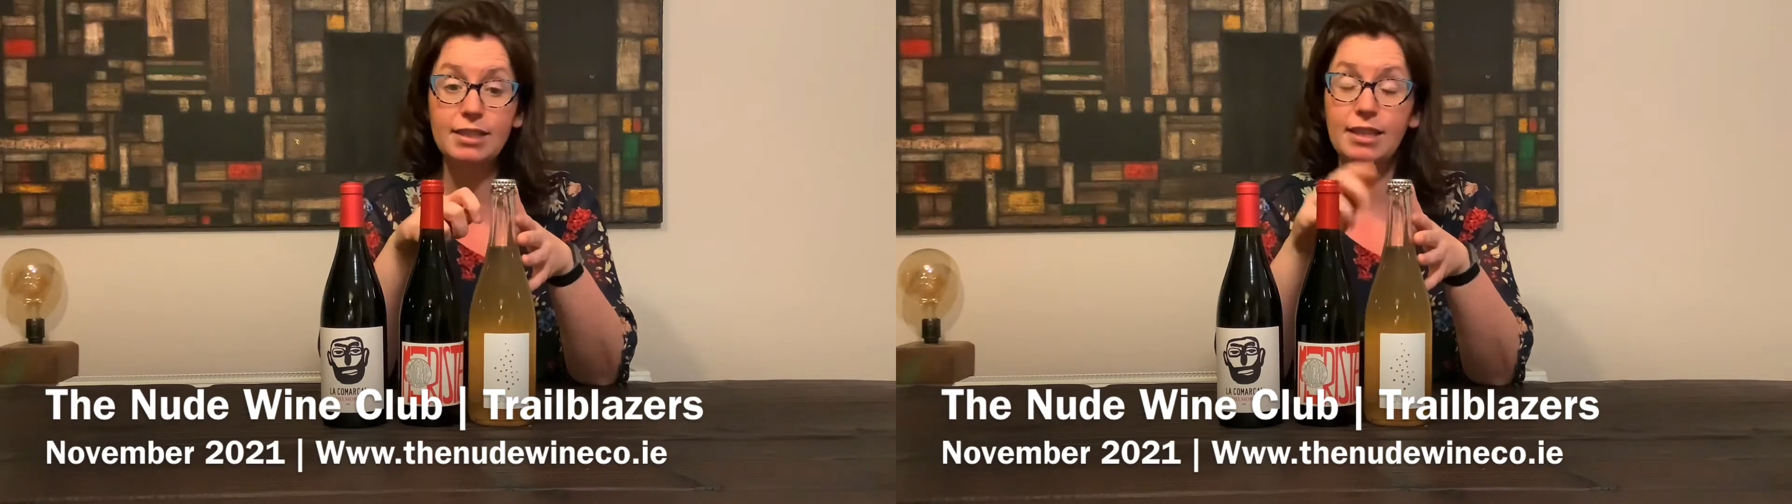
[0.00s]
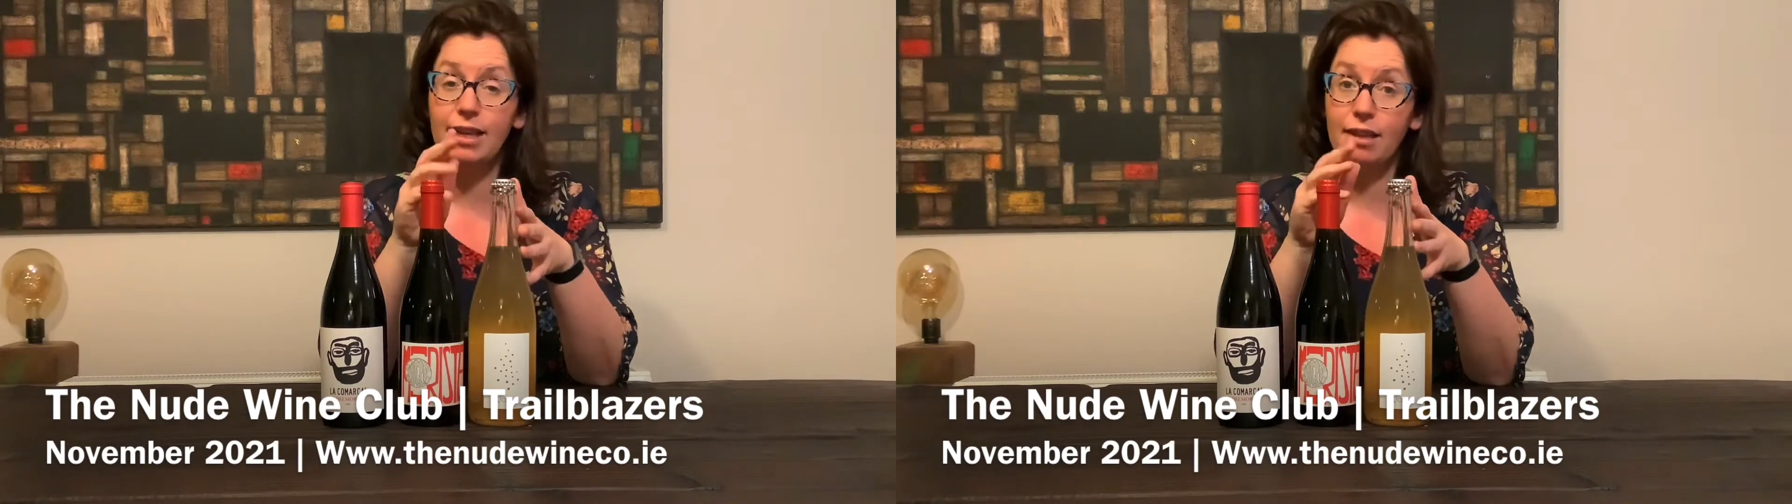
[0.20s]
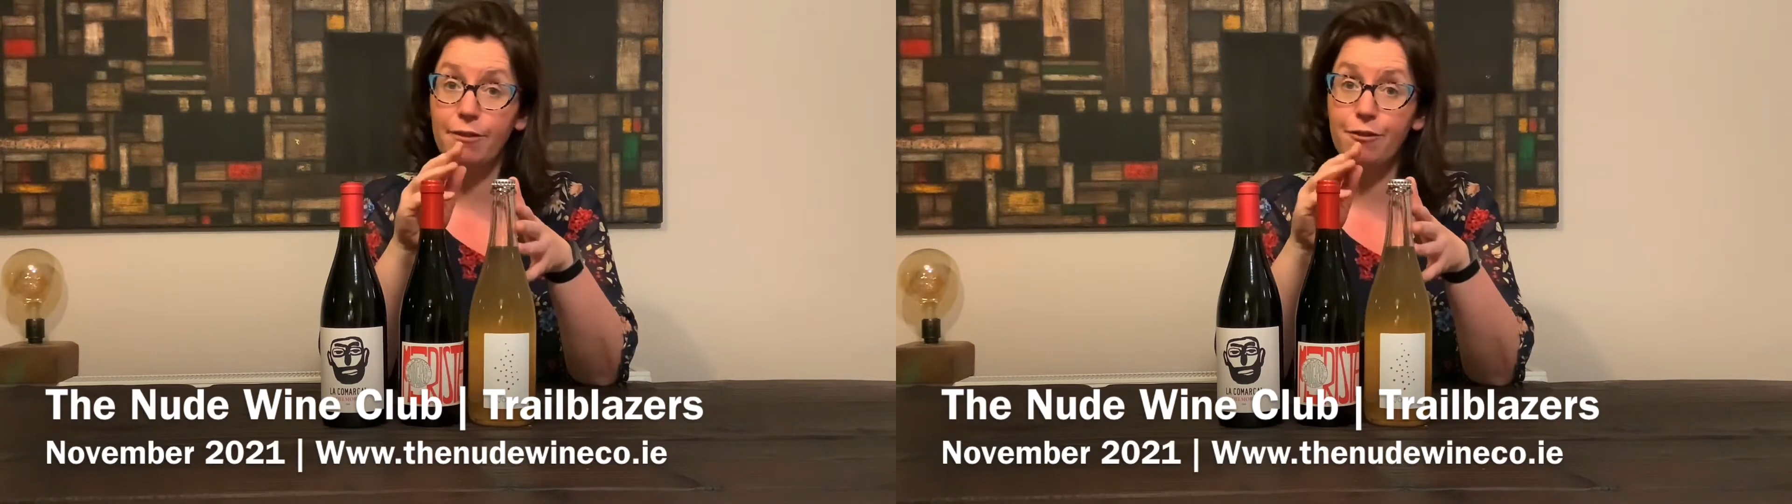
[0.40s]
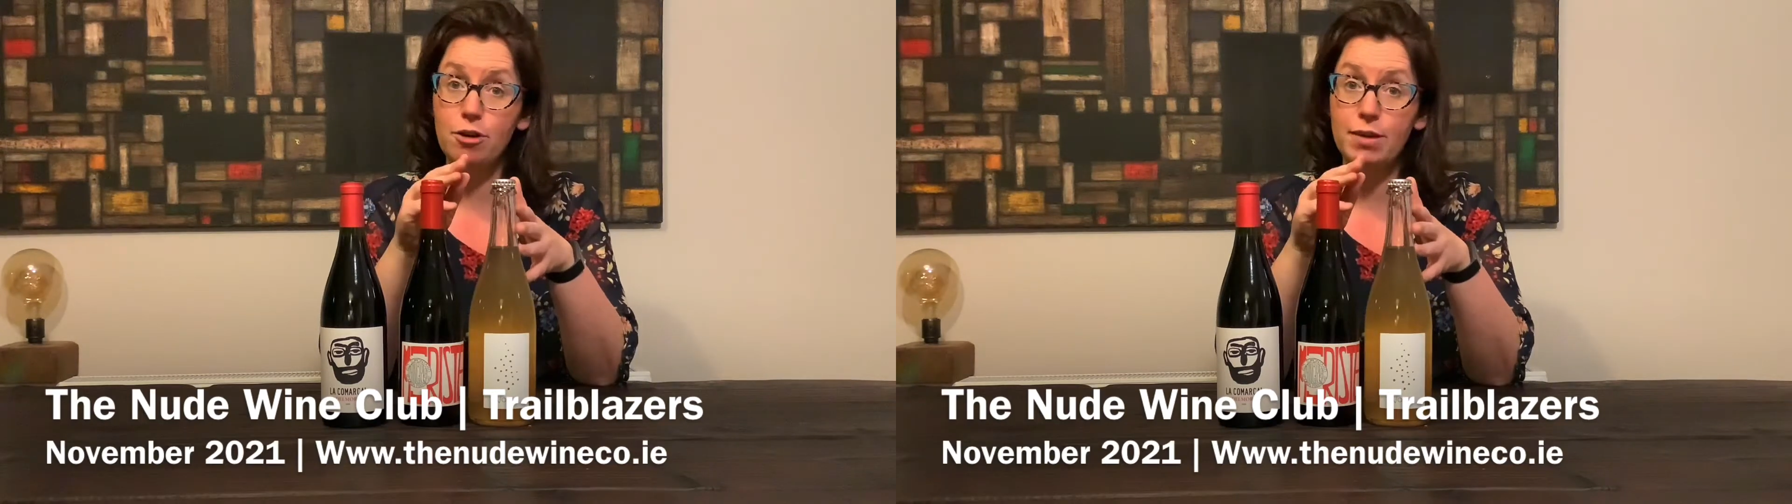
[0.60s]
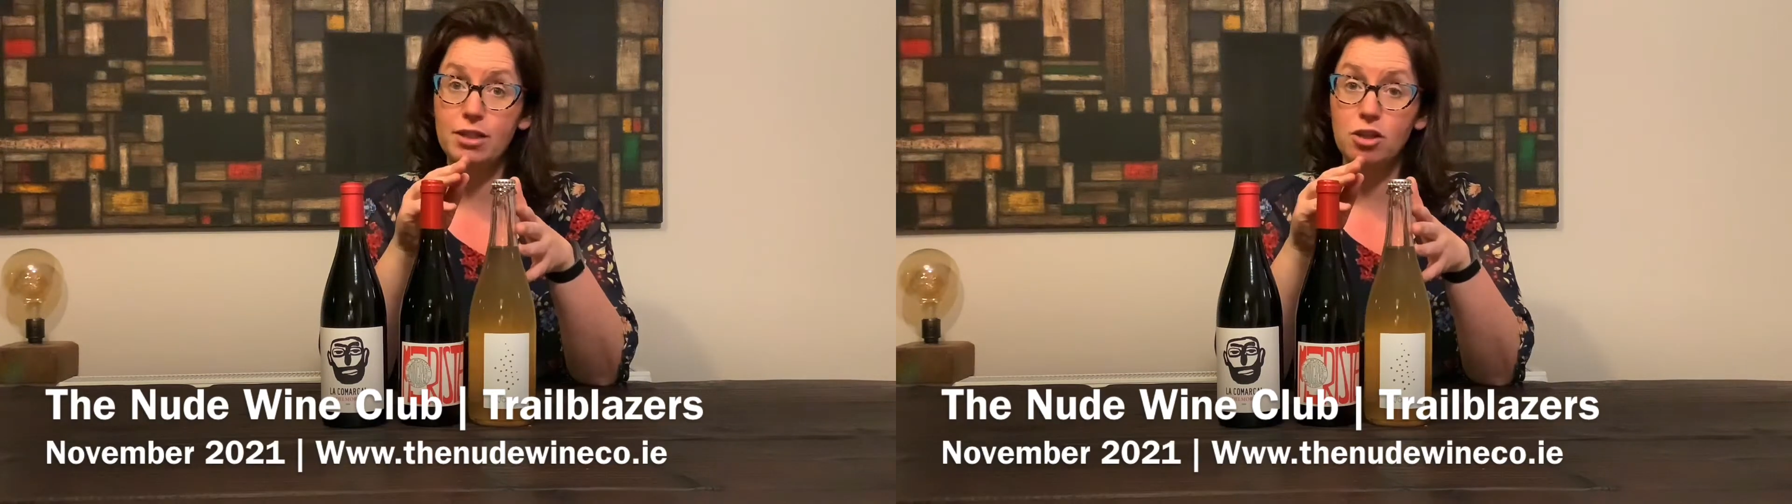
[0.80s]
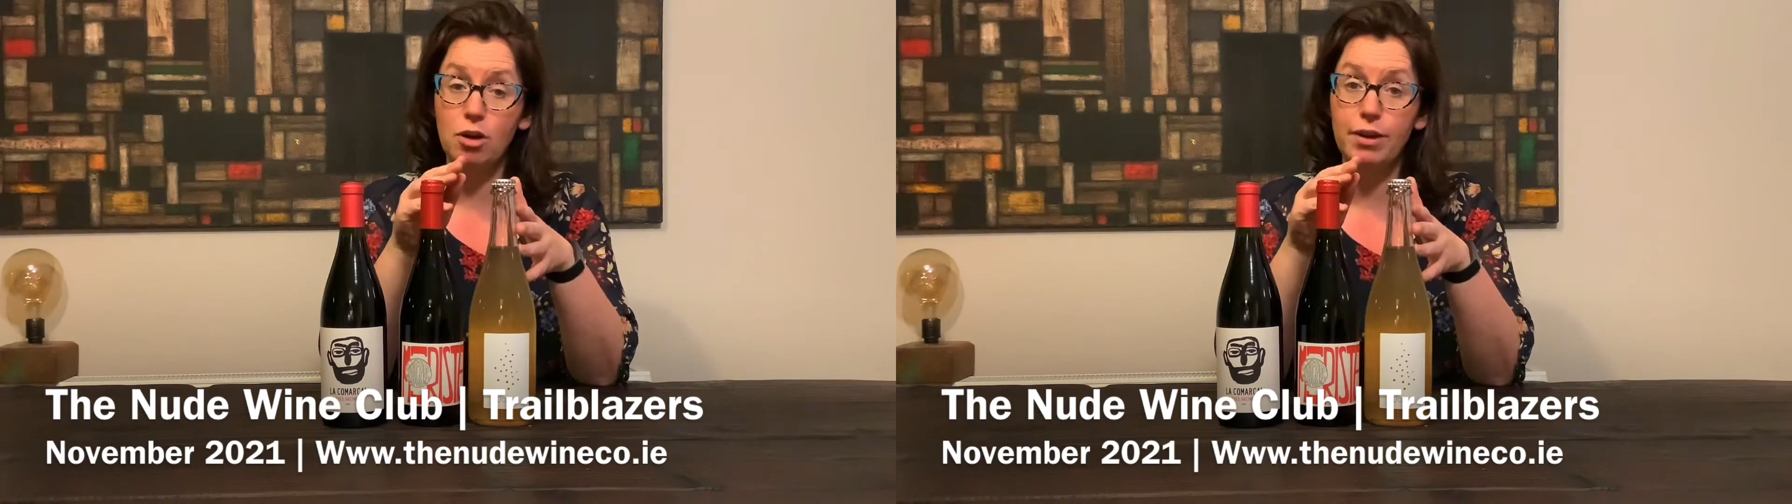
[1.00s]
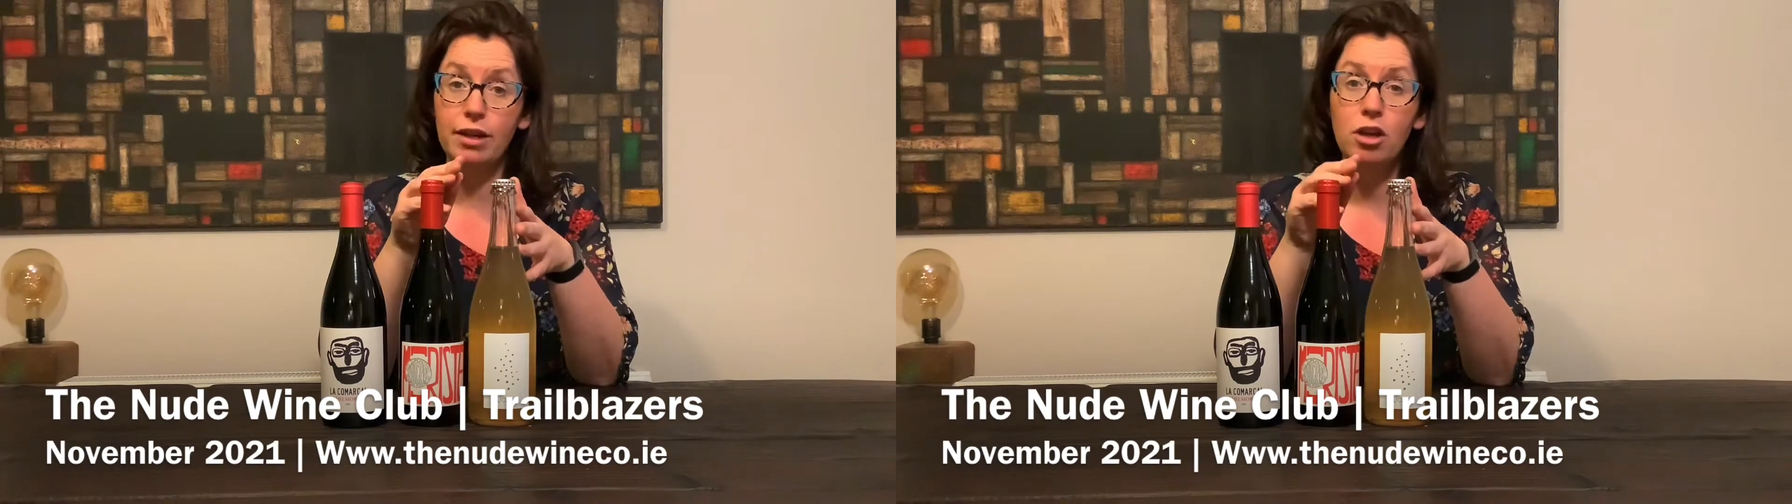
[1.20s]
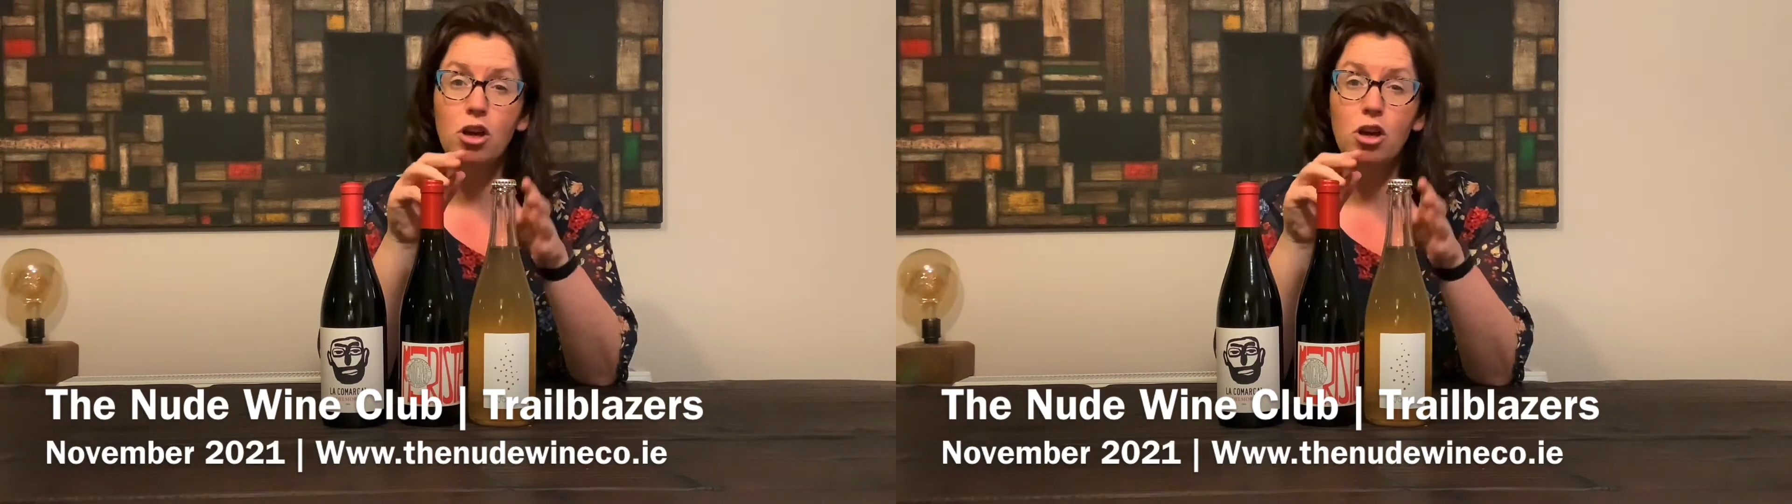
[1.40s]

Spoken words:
and they get the ferment going.